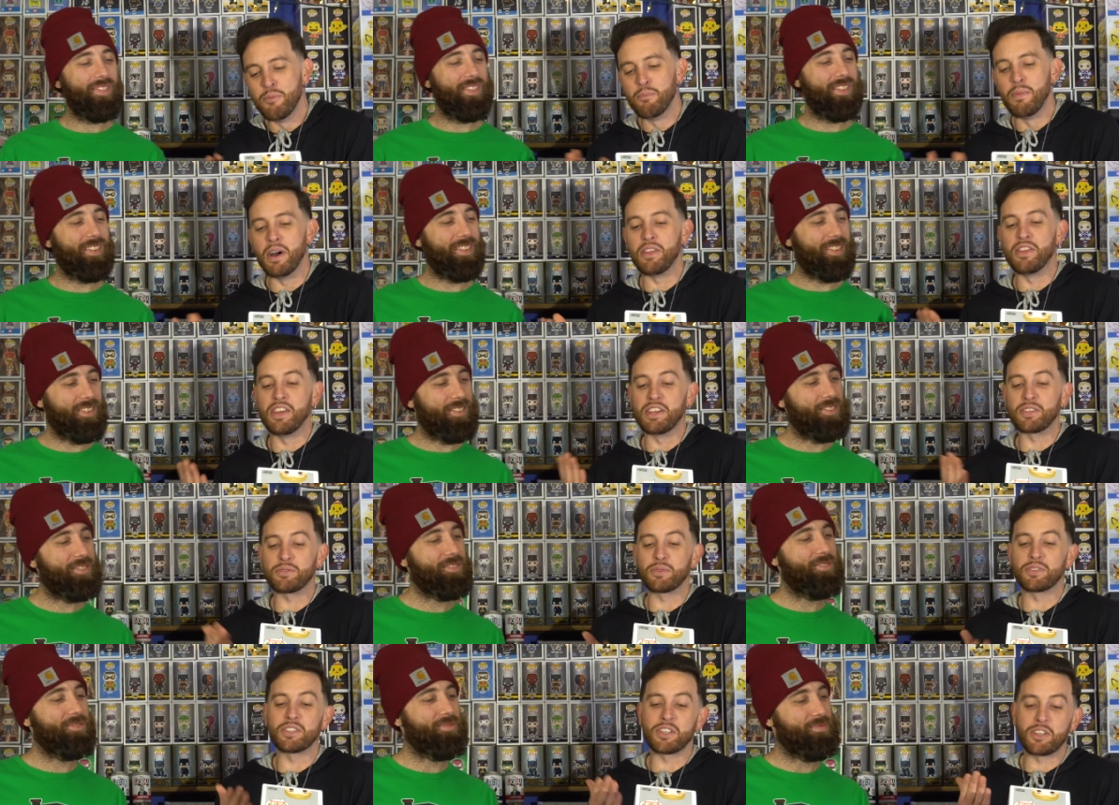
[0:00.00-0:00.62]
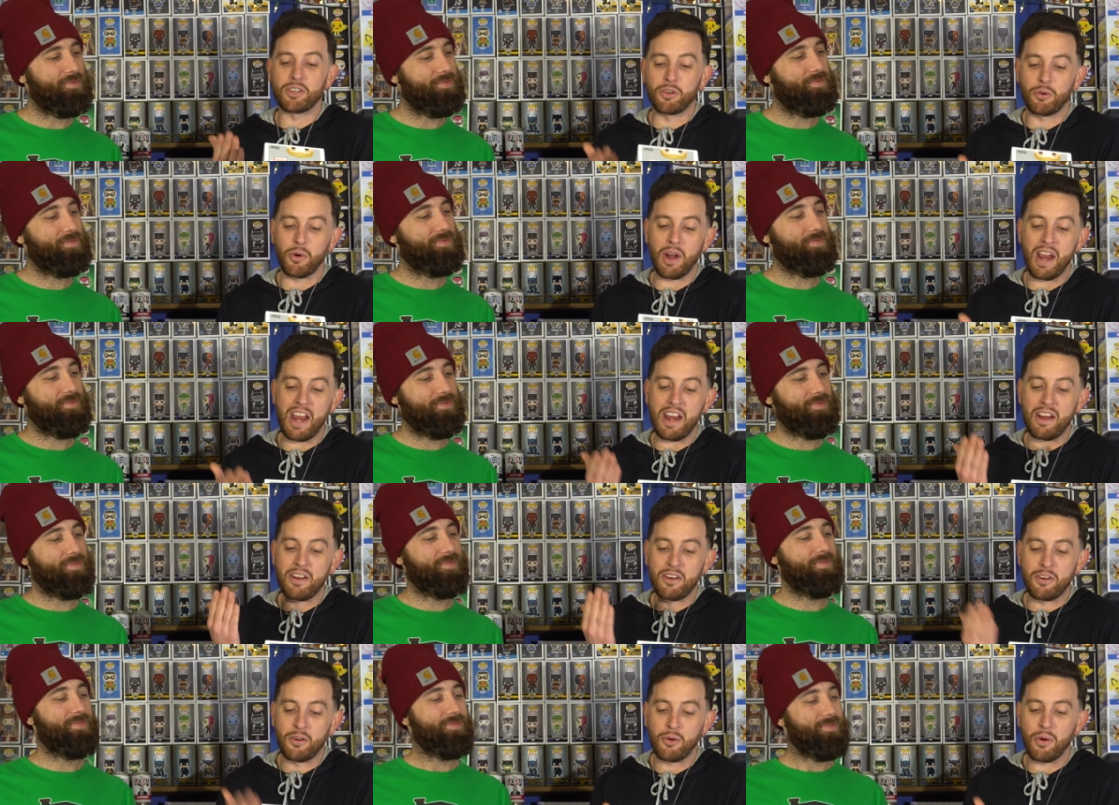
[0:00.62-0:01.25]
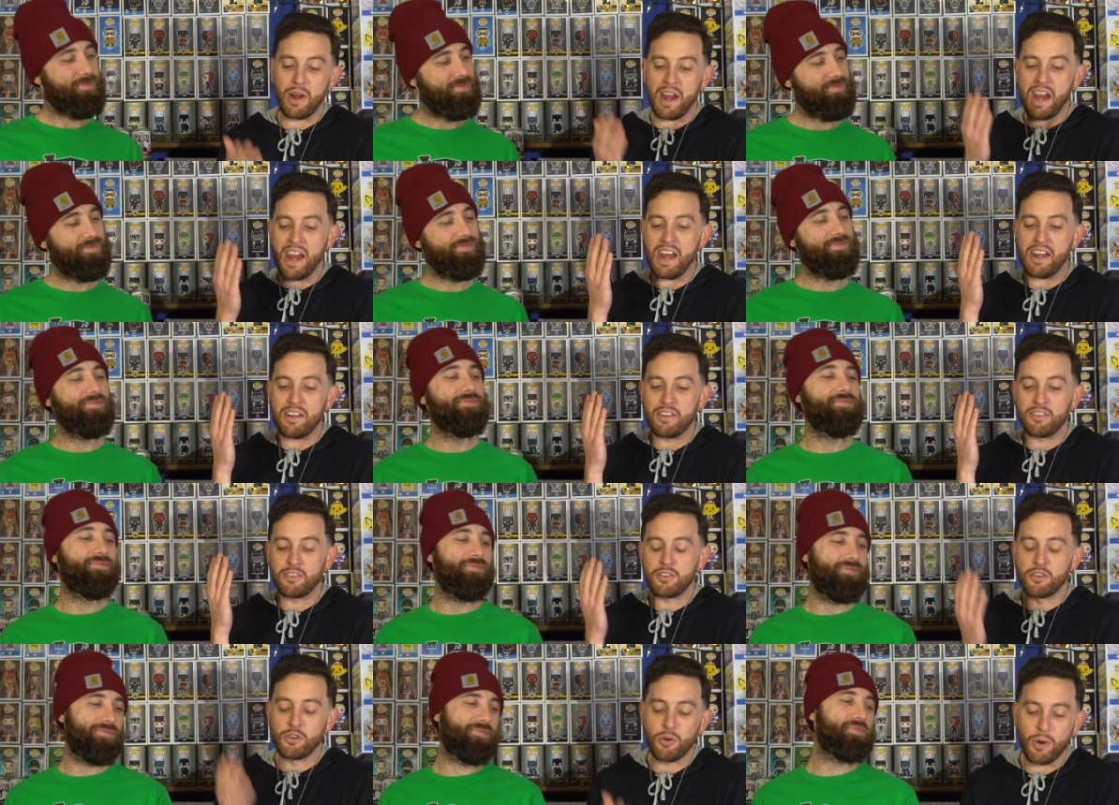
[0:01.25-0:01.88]
Speaker 1: But this was a great,
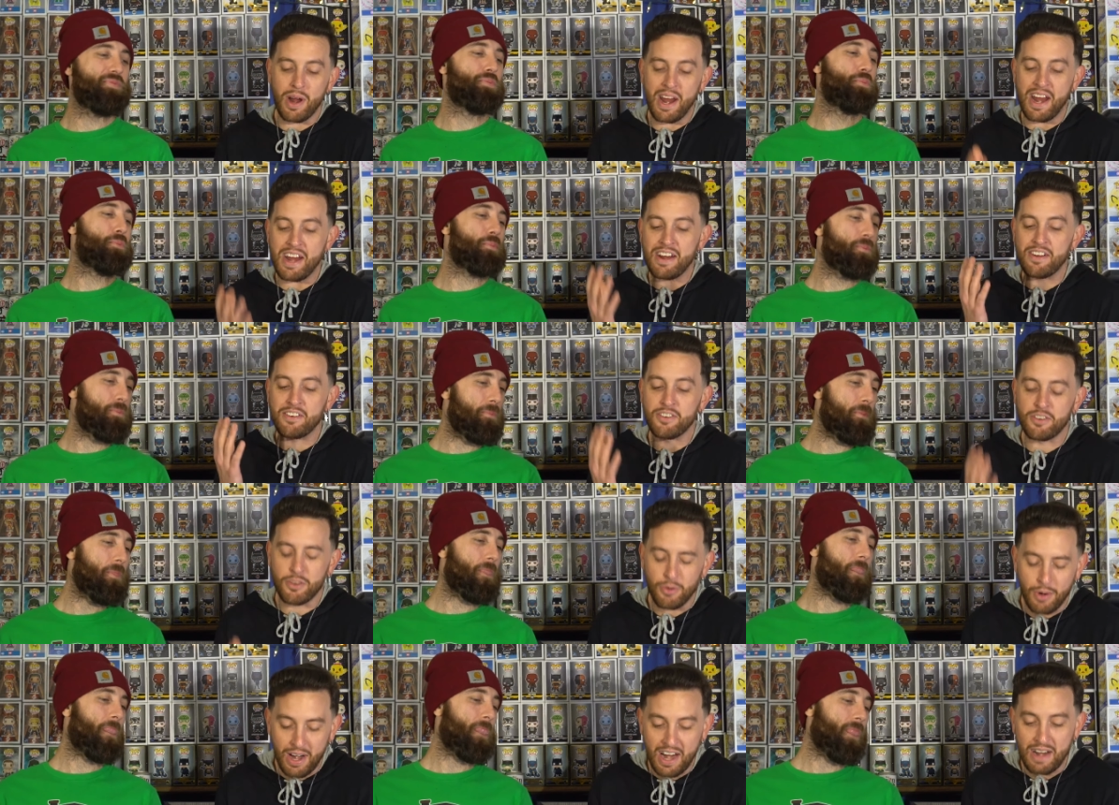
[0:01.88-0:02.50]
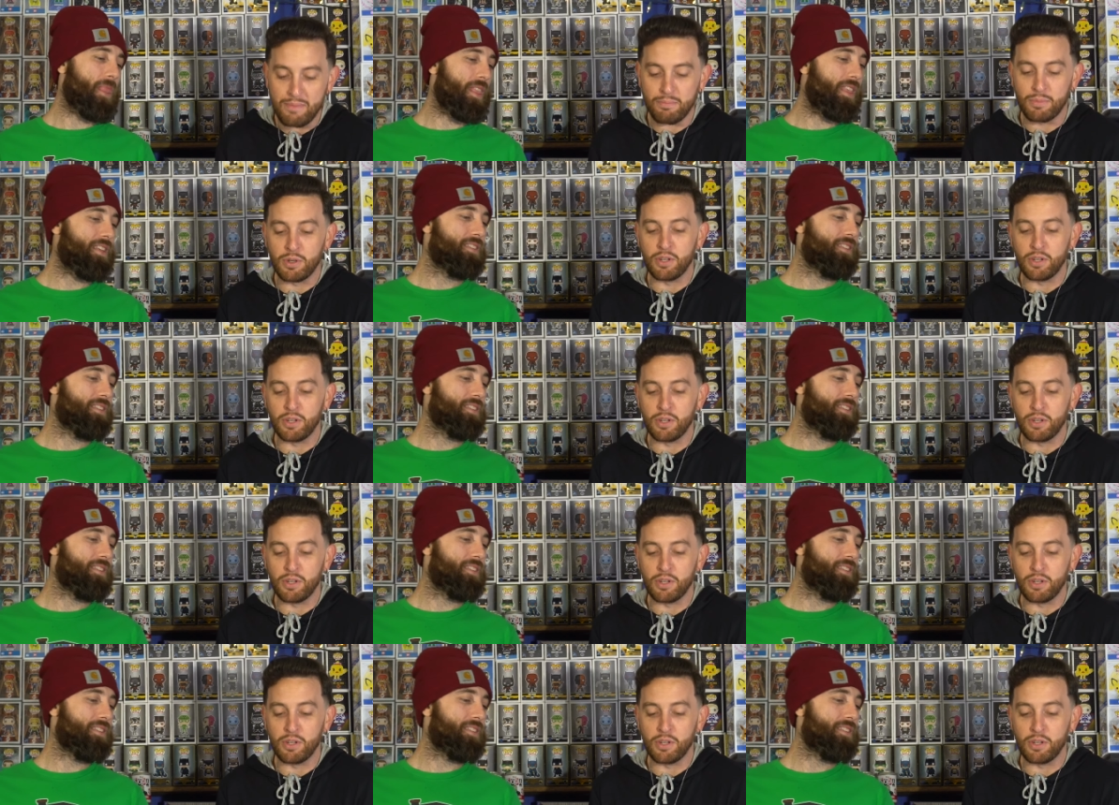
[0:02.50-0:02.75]
great, great, great